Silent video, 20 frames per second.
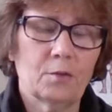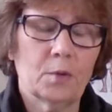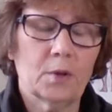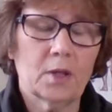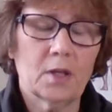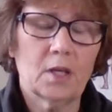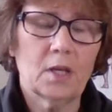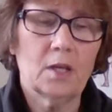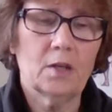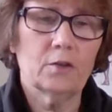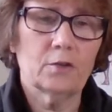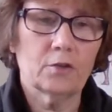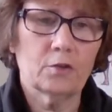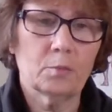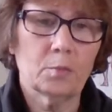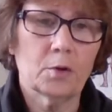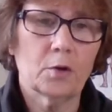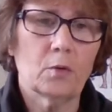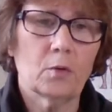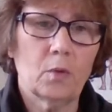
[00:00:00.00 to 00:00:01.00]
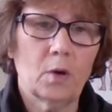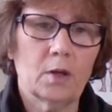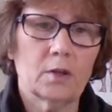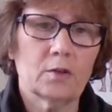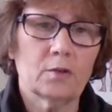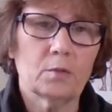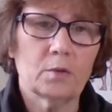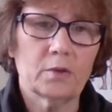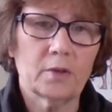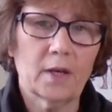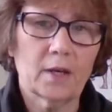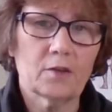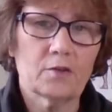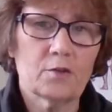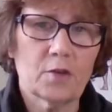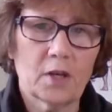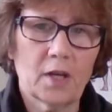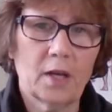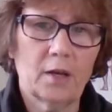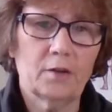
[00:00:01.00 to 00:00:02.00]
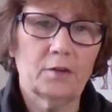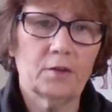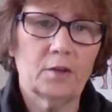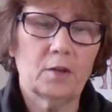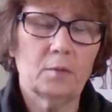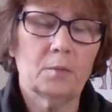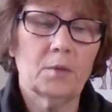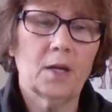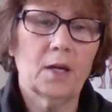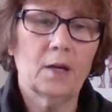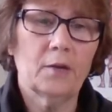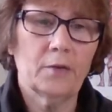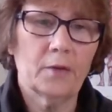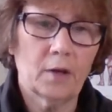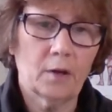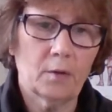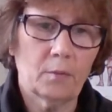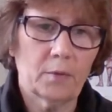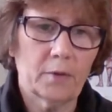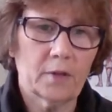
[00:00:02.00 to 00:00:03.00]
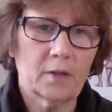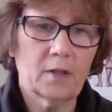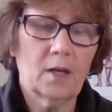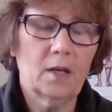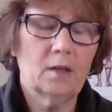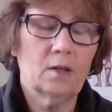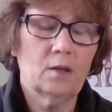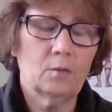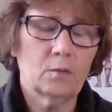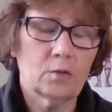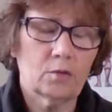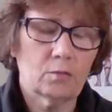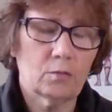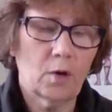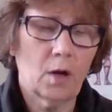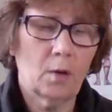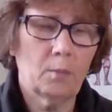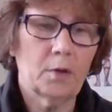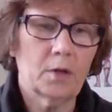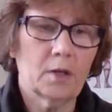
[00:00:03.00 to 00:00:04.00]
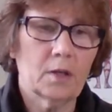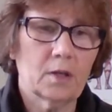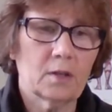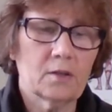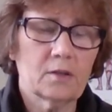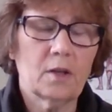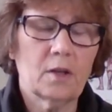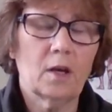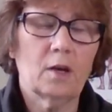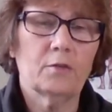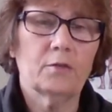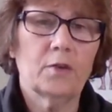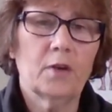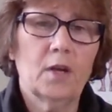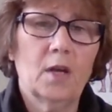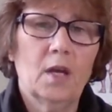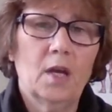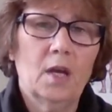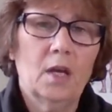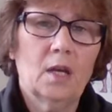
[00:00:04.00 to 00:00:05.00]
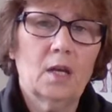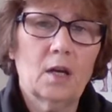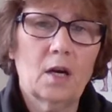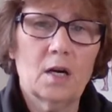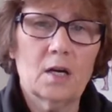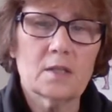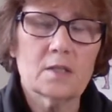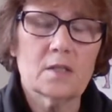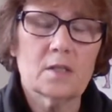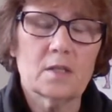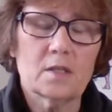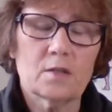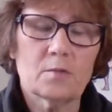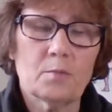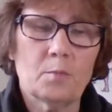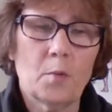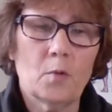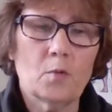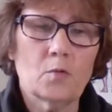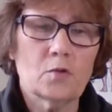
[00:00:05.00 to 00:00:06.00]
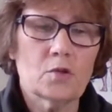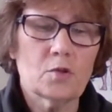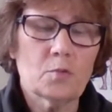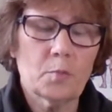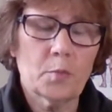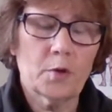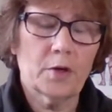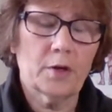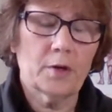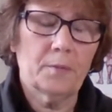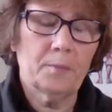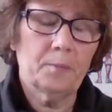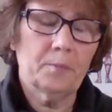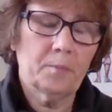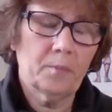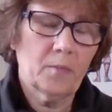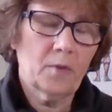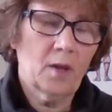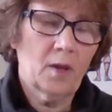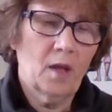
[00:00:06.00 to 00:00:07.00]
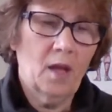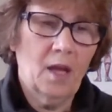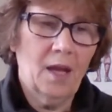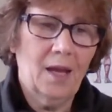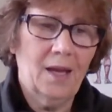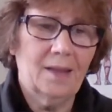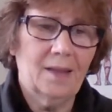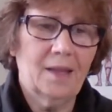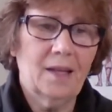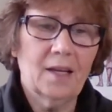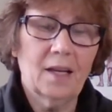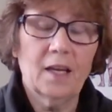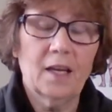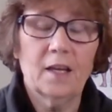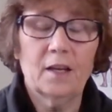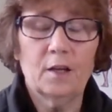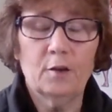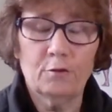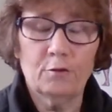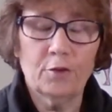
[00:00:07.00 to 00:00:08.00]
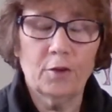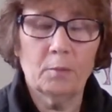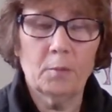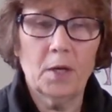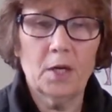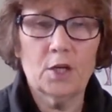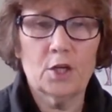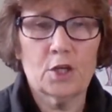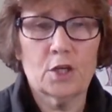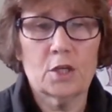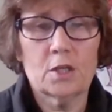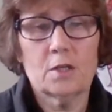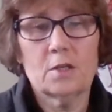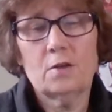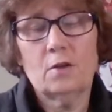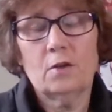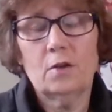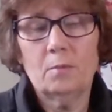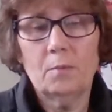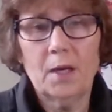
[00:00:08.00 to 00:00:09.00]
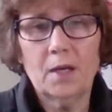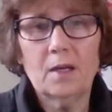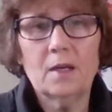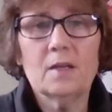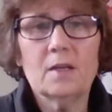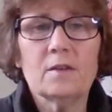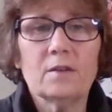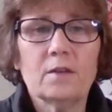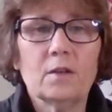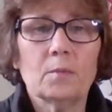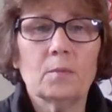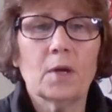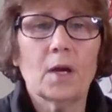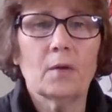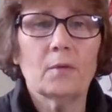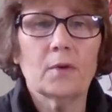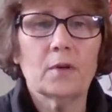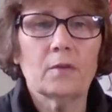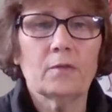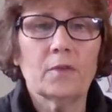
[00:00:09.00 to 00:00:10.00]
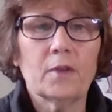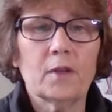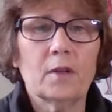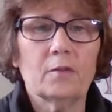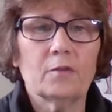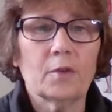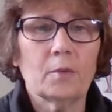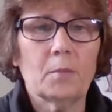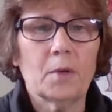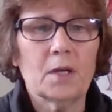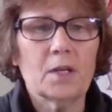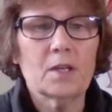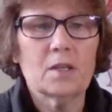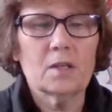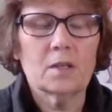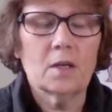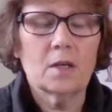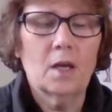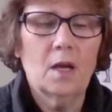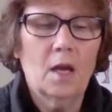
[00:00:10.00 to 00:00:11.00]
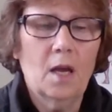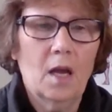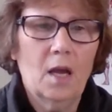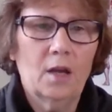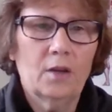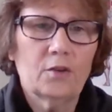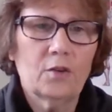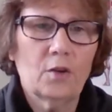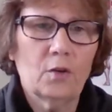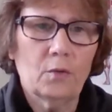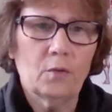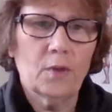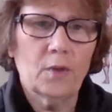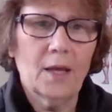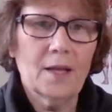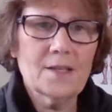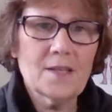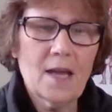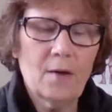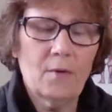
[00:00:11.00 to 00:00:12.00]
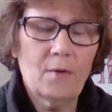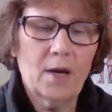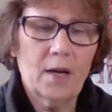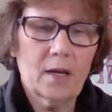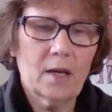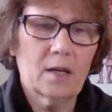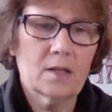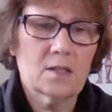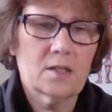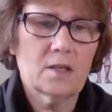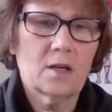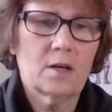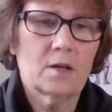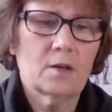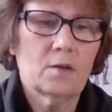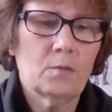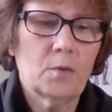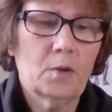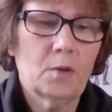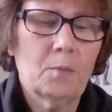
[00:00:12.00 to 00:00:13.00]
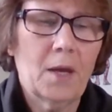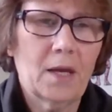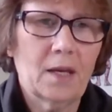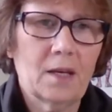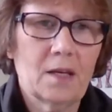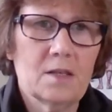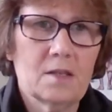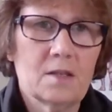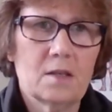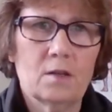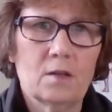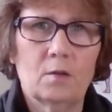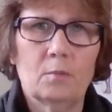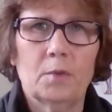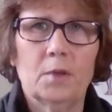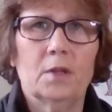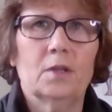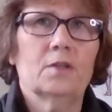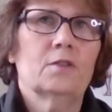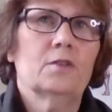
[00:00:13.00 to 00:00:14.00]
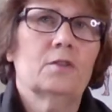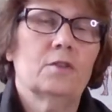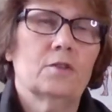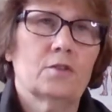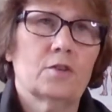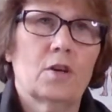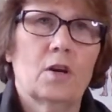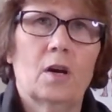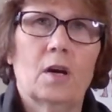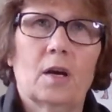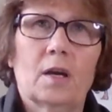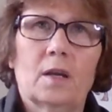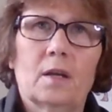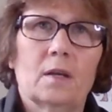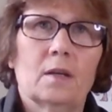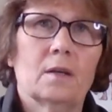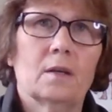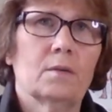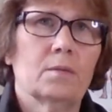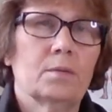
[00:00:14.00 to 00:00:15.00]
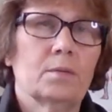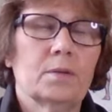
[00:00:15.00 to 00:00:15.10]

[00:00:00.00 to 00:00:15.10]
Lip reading: what the heel spur was extra calcium down there where the tendon was rubbing and stuff, causing this bone spur. And then I had inflammation. So the magnesium got rid of the inflammation. So that's how I got started with magnesium. And this, you're talking